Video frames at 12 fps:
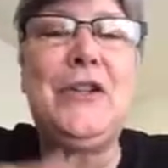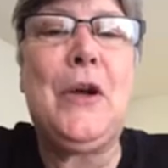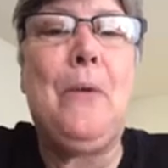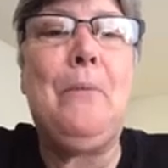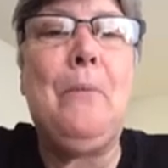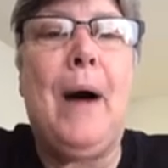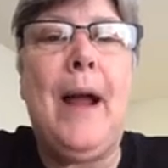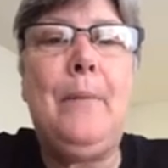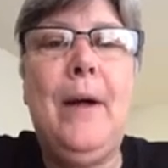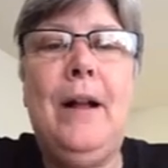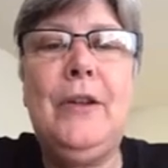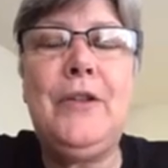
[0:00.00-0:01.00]
So my
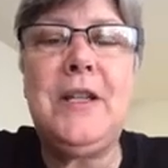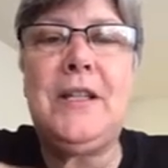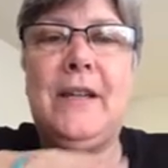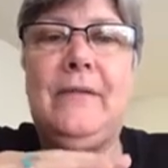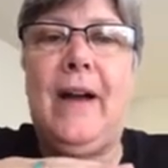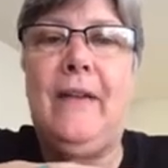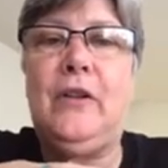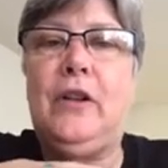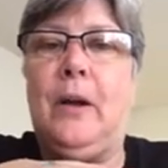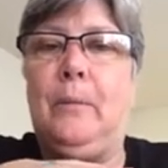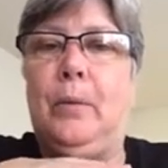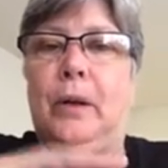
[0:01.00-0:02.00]
apologies if I
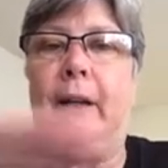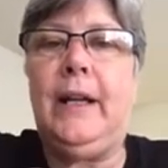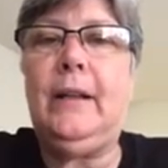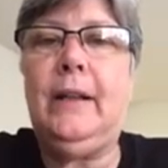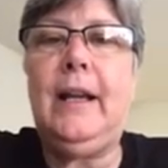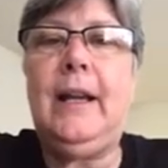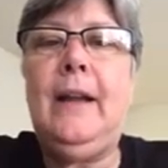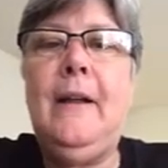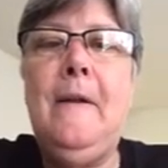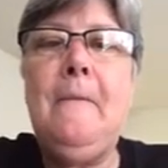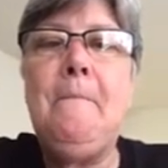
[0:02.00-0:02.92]
completely